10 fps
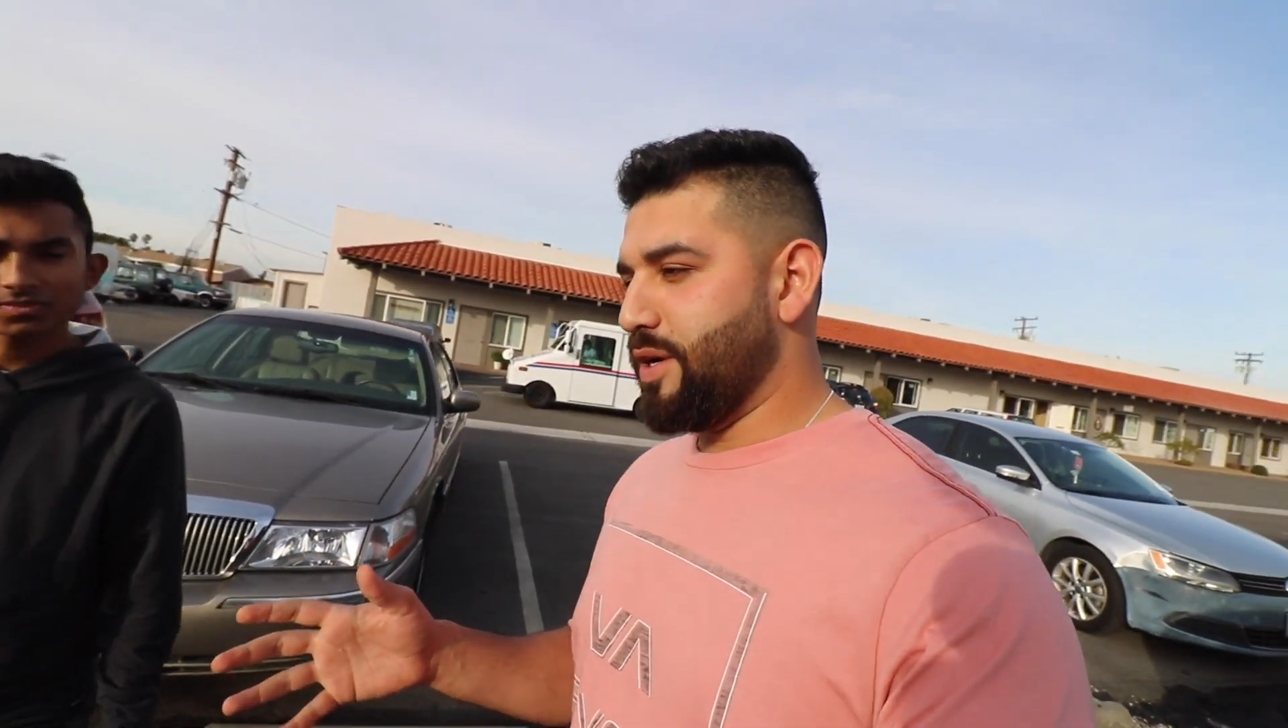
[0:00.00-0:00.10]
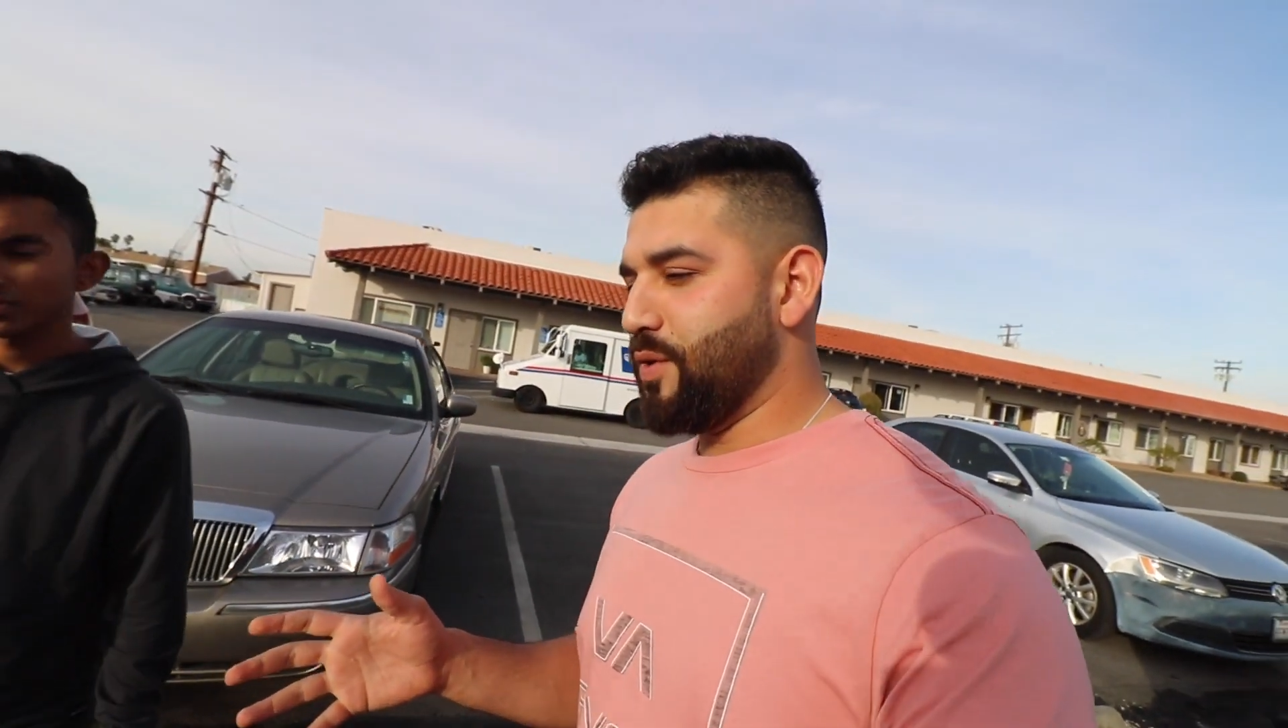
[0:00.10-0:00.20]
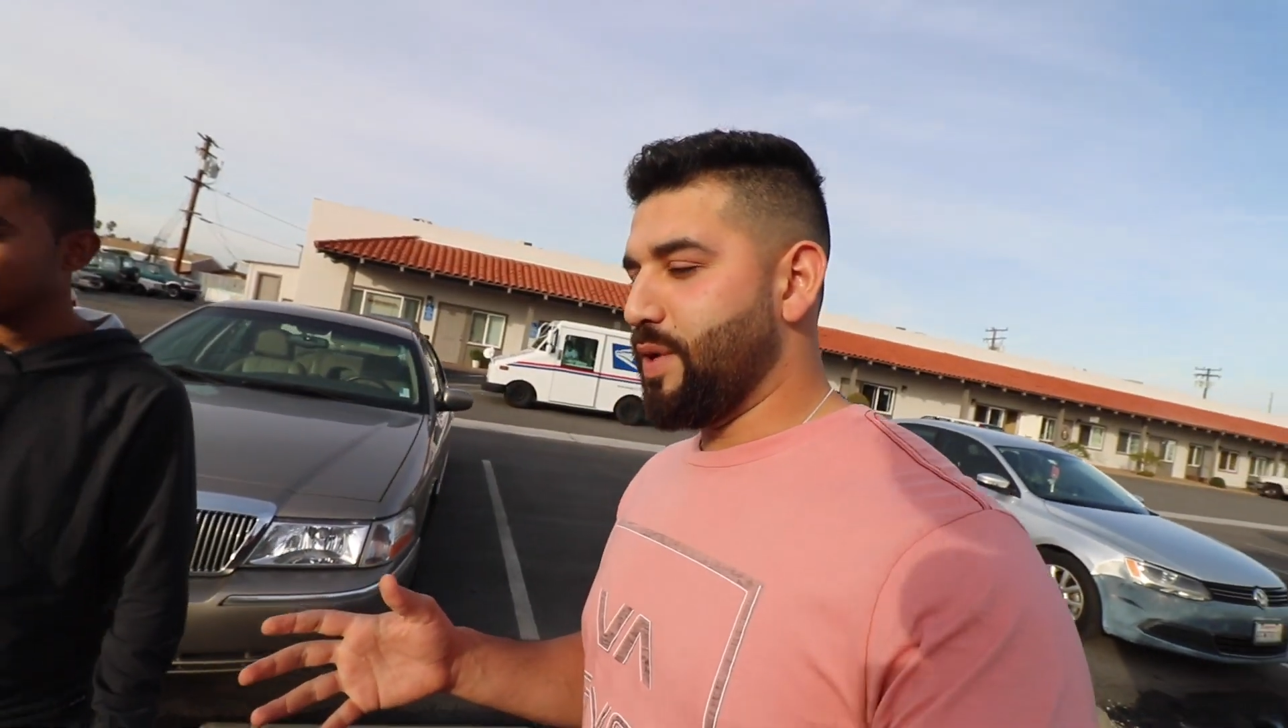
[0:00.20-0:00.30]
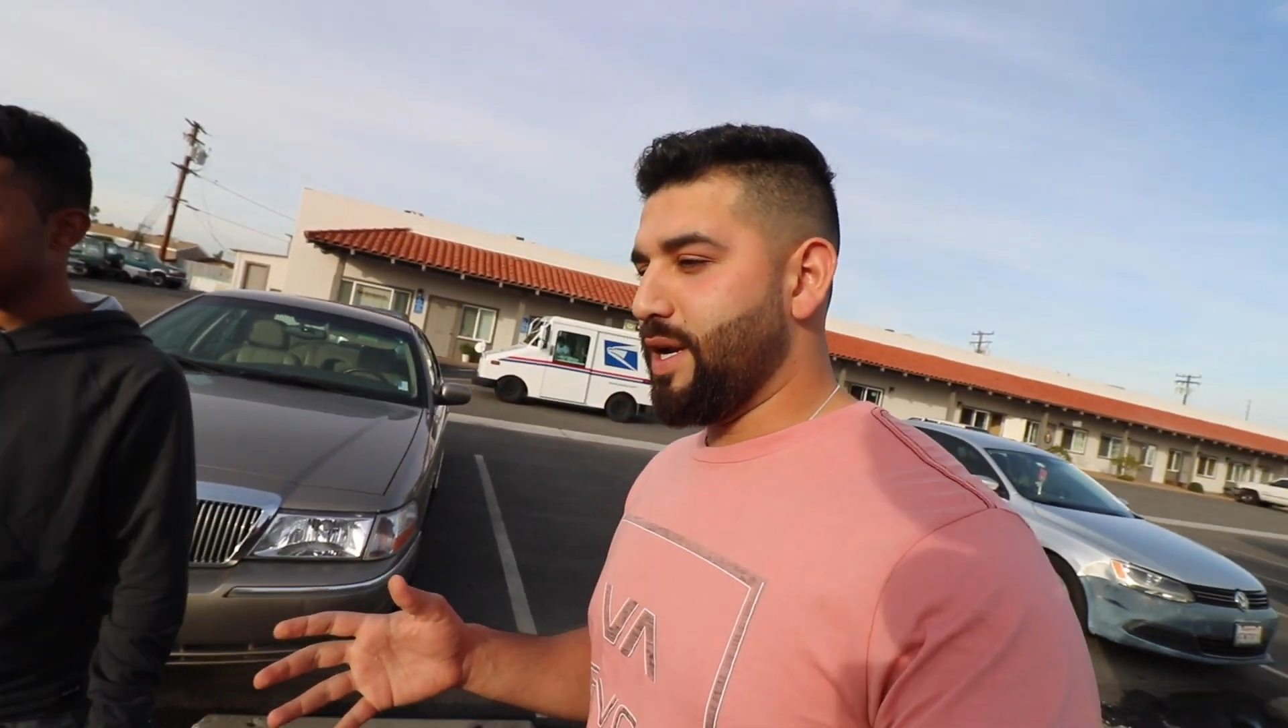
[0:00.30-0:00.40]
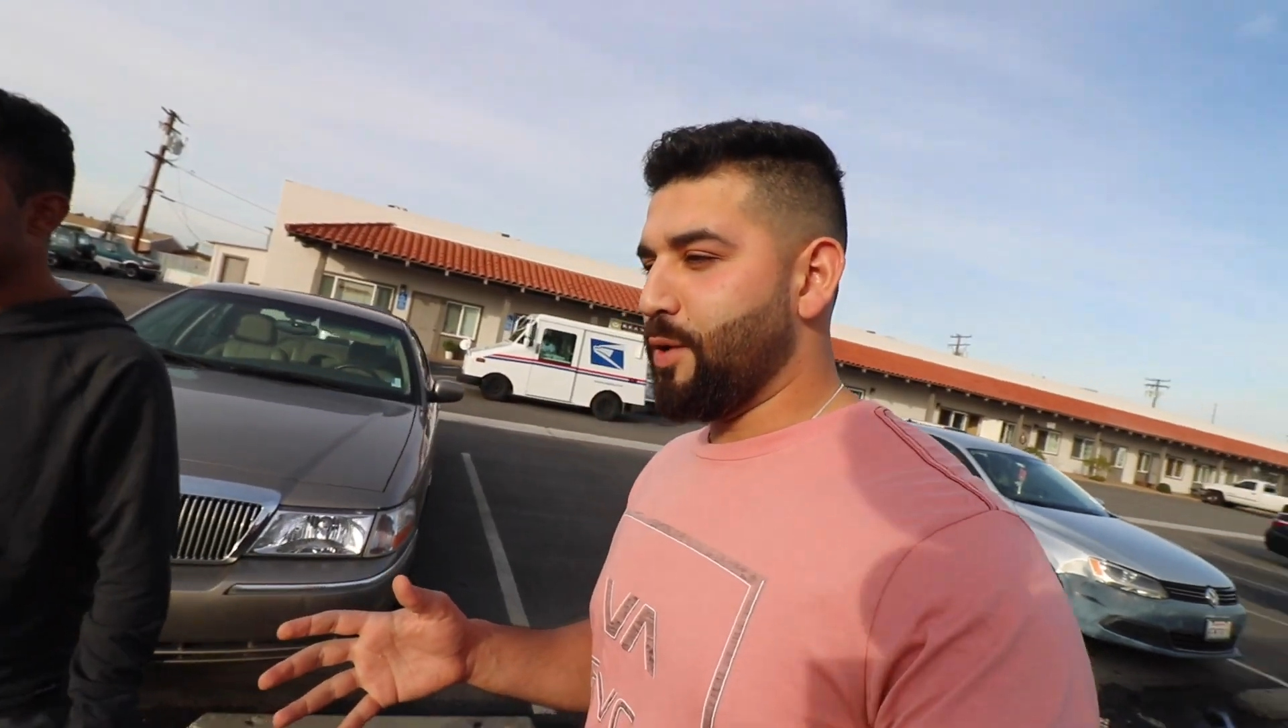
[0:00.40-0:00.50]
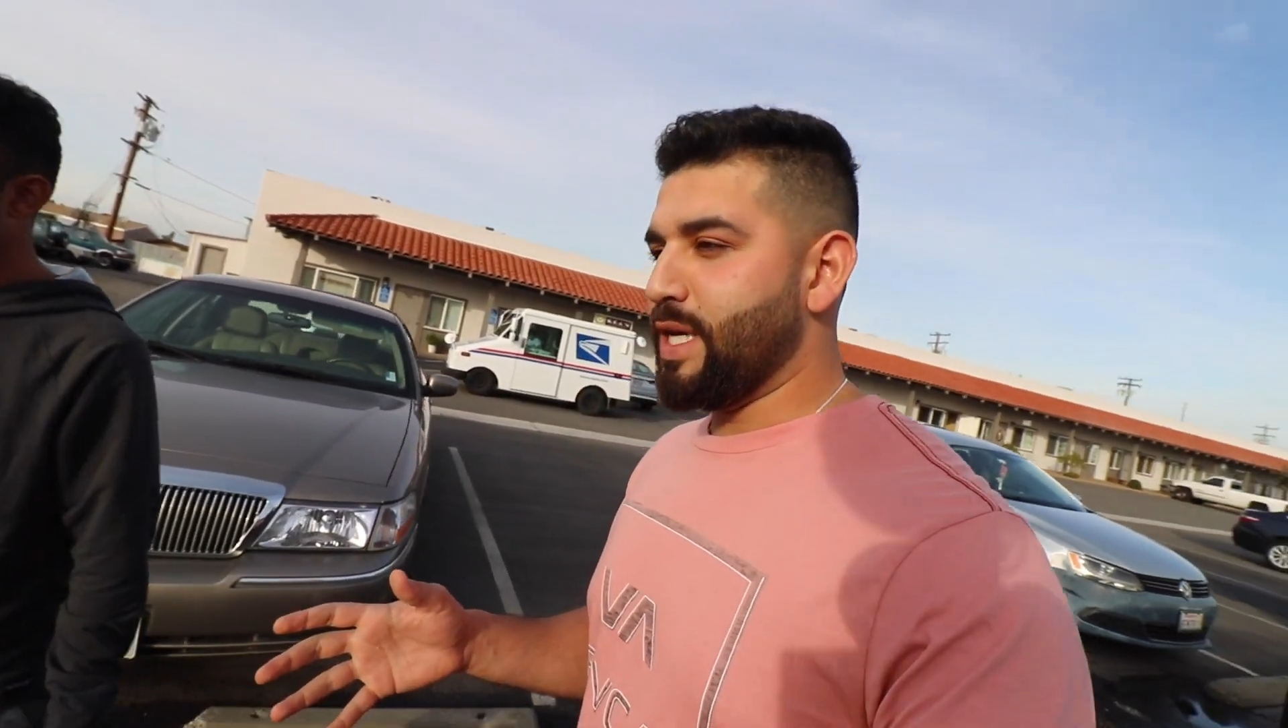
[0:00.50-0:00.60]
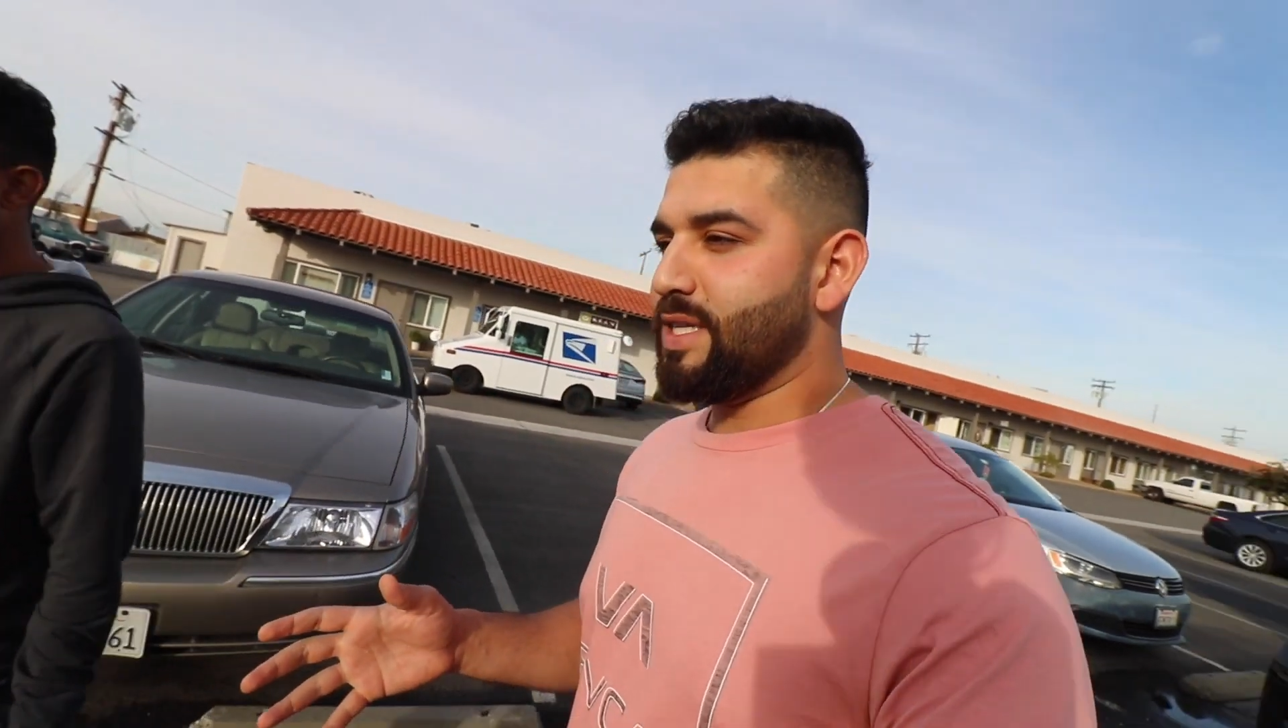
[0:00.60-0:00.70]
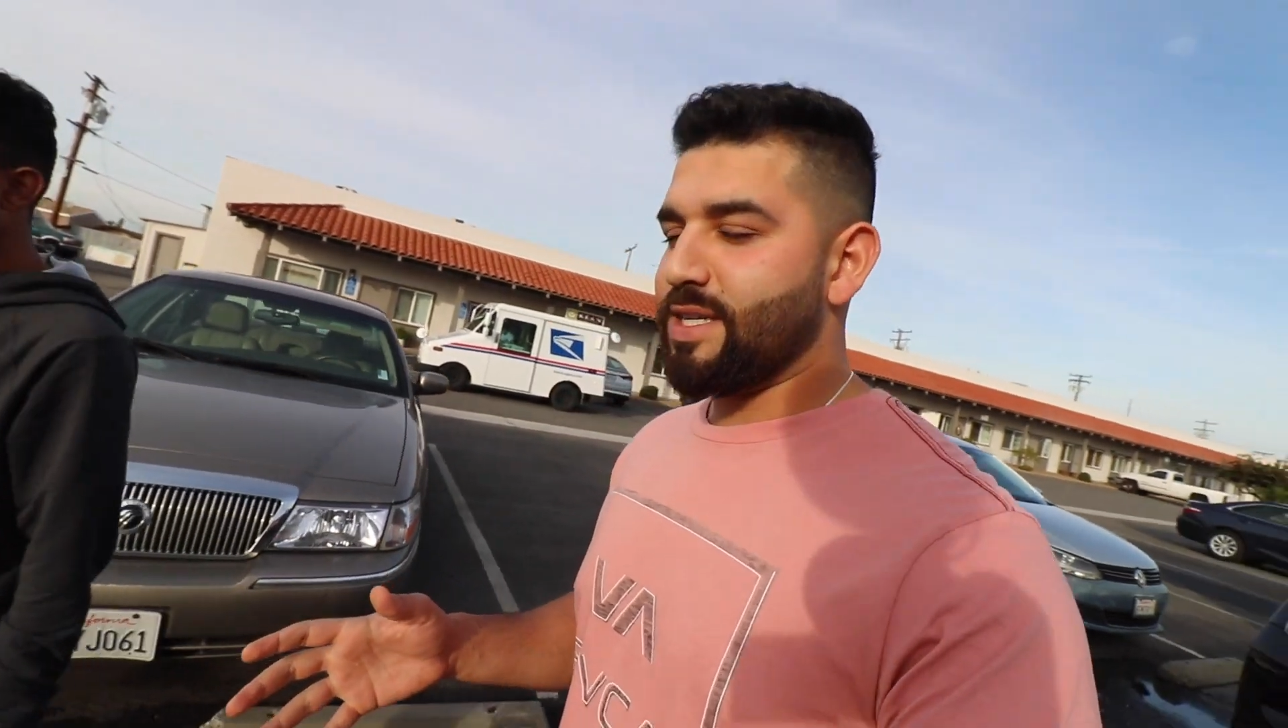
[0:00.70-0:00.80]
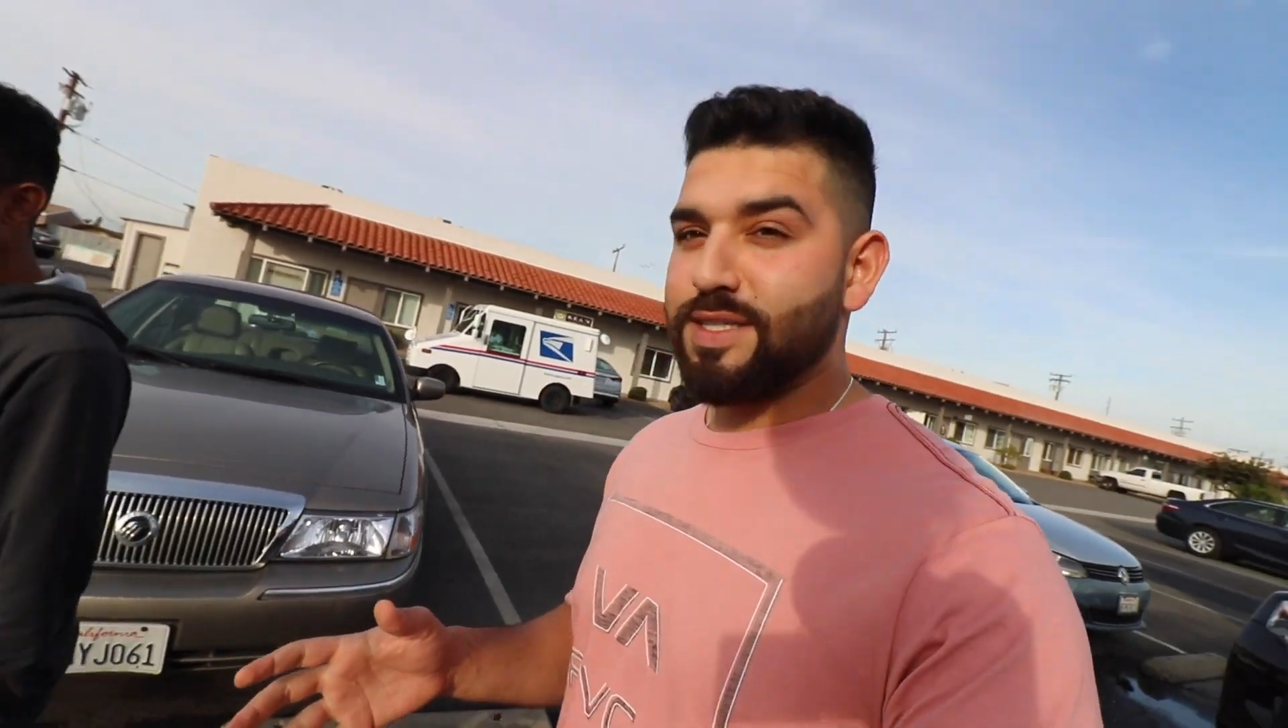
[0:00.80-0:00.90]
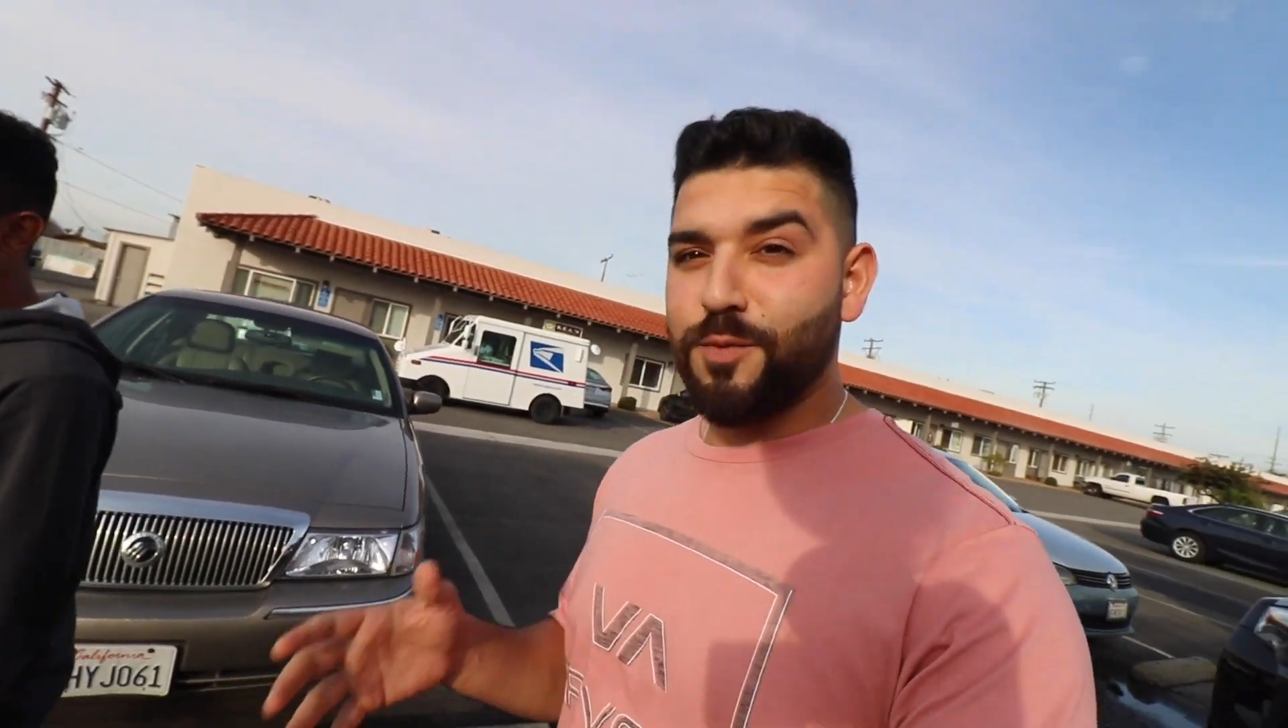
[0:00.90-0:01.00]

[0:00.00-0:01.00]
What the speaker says: to do it anyways because